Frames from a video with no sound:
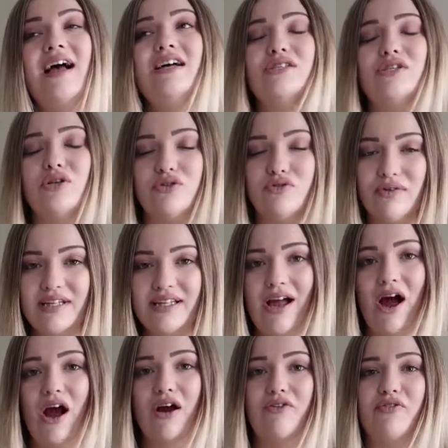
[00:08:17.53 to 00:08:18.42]
So it's
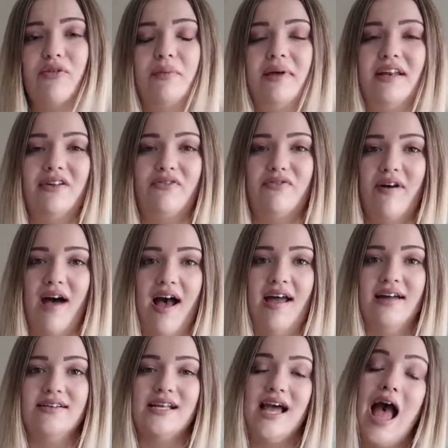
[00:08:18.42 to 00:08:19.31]
really hard for me to
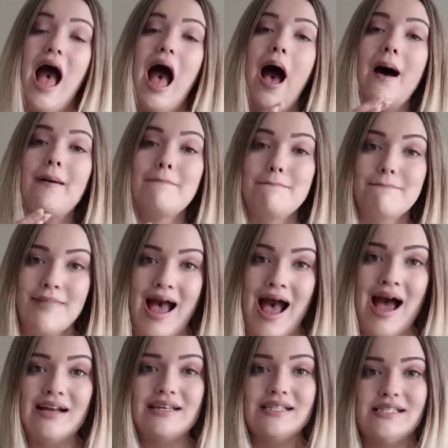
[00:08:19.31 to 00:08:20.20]
find a
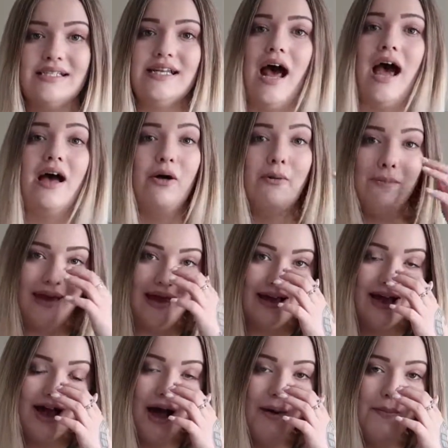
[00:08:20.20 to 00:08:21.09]
matte style
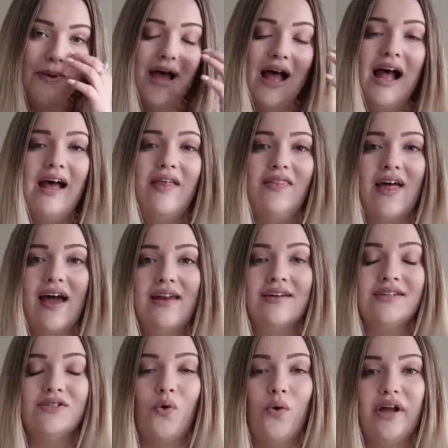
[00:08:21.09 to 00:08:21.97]
makeup
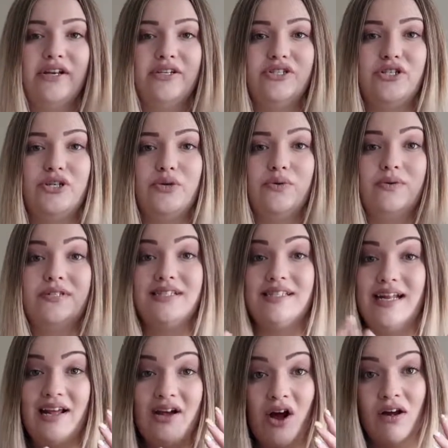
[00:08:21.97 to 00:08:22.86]
that is going to
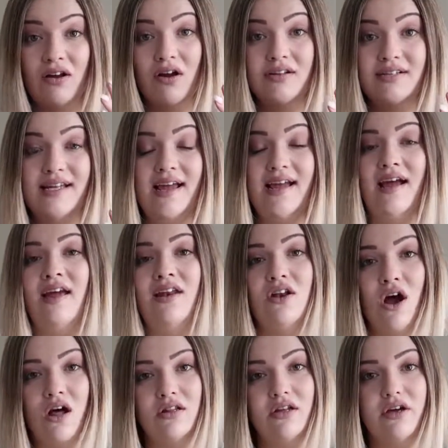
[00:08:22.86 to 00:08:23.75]
stay on all day
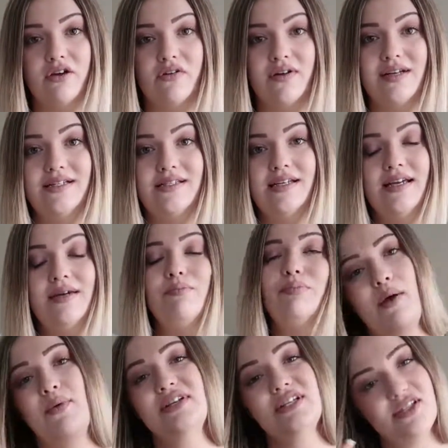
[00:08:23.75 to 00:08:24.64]
and not look greasy.
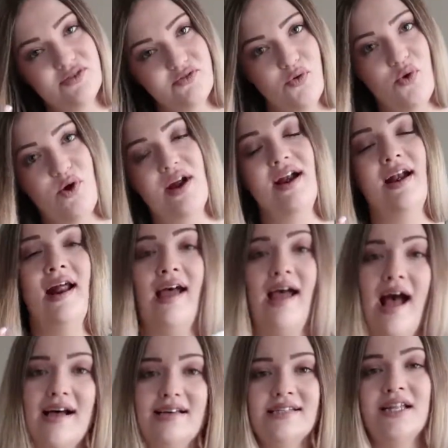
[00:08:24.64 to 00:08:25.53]
I went to Sephora and
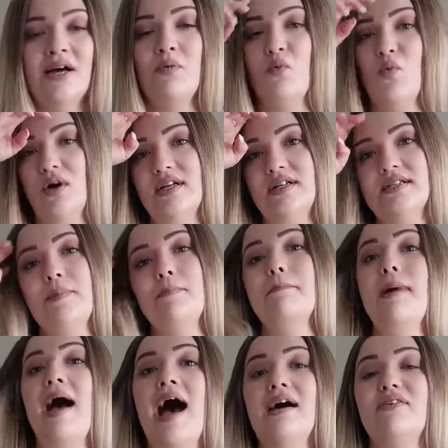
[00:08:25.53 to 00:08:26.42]
I asked them, what is a
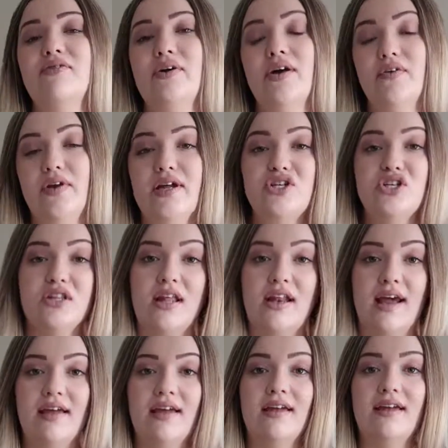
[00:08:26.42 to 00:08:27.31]
matte foundation
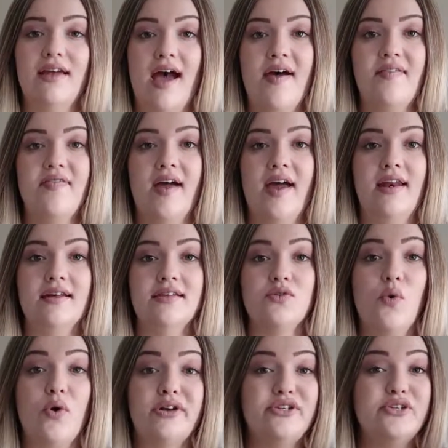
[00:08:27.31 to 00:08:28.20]
that I can get that
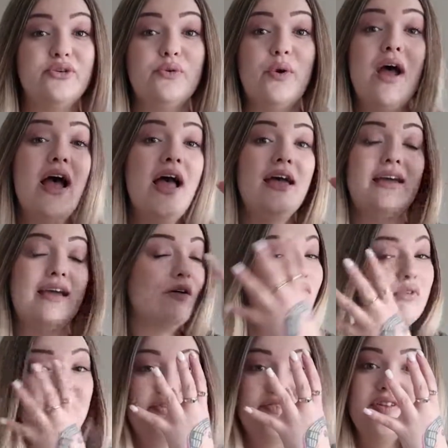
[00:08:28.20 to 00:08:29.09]
is going to
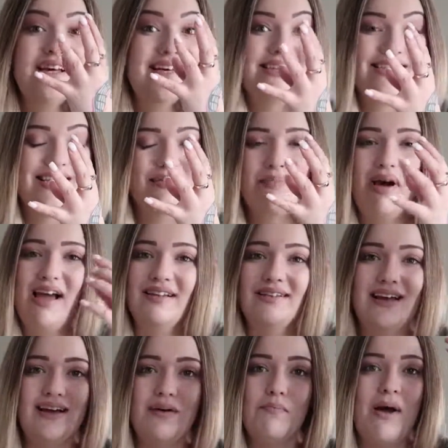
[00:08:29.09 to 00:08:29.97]
get rid of this? And
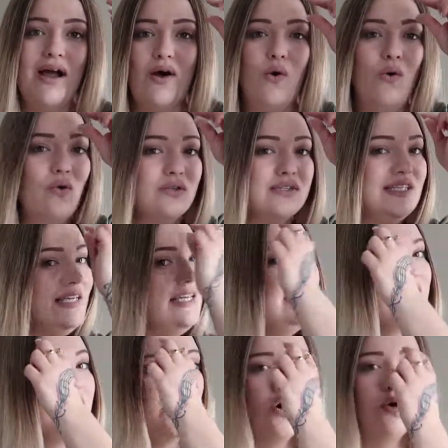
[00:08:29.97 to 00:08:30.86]
my whole
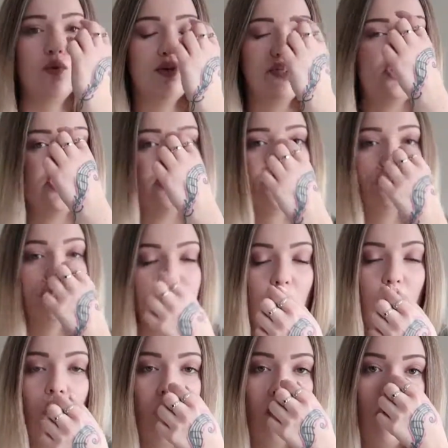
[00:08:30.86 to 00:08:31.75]
T-zone was just
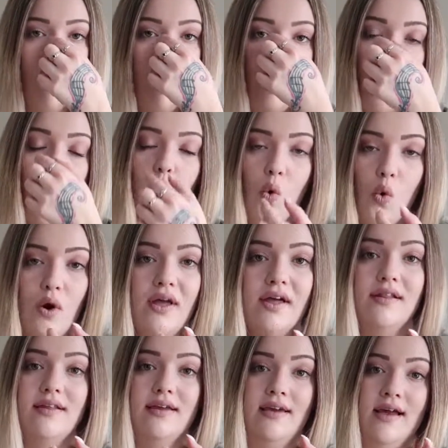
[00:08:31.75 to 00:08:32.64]
so
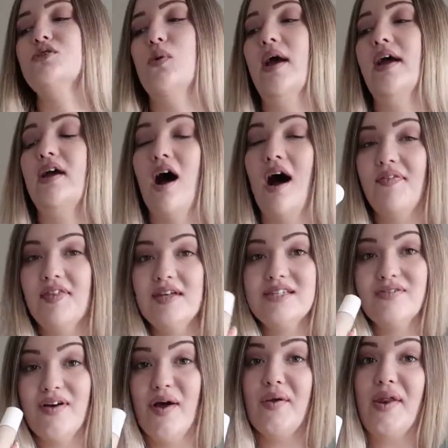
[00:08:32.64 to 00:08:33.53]
oily. So I got
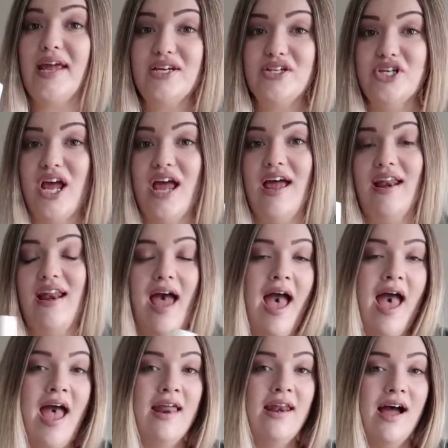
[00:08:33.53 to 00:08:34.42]
this foundation
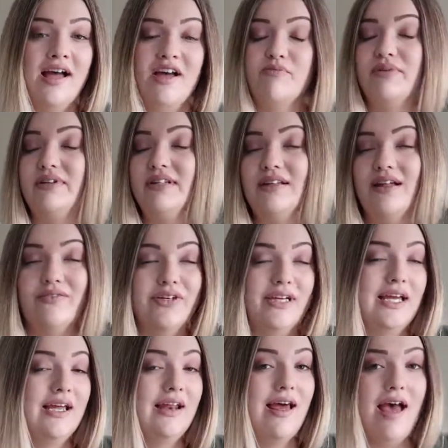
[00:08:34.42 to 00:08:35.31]
and I have been
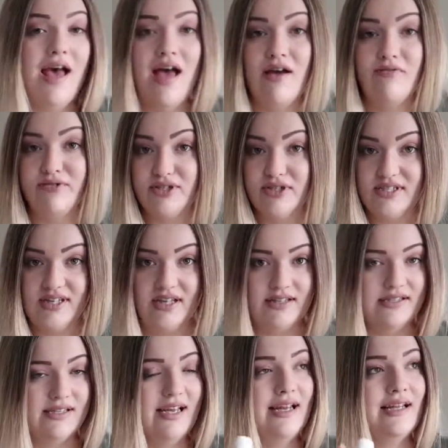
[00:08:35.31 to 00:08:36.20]
loving it ever
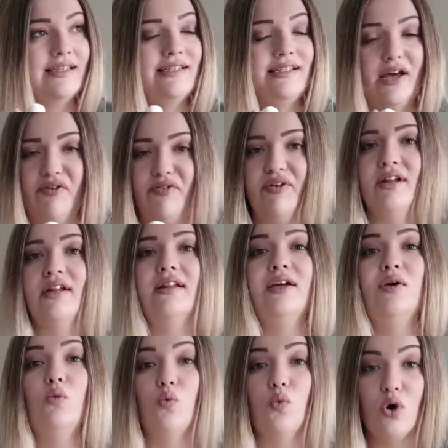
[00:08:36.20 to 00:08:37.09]
since. It is
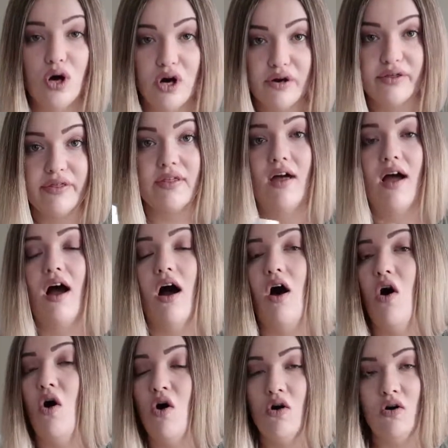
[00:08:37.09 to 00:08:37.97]
definitely worth
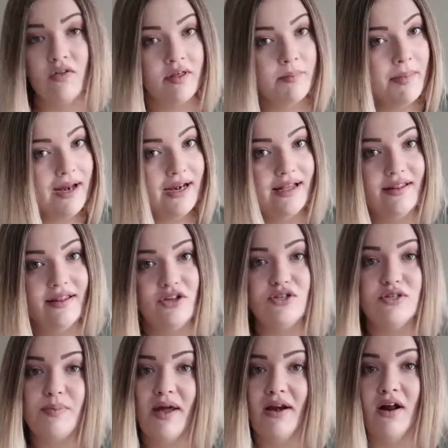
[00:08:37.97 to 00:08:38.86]
all the money that
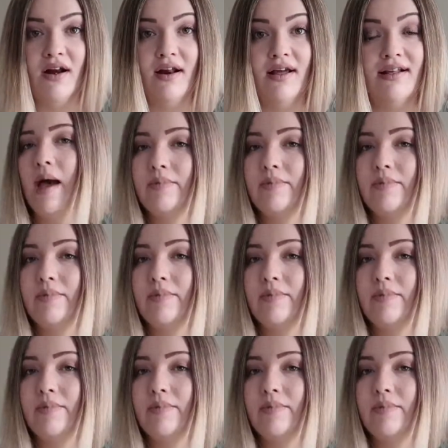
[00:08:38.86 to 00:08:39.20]
you spend on it.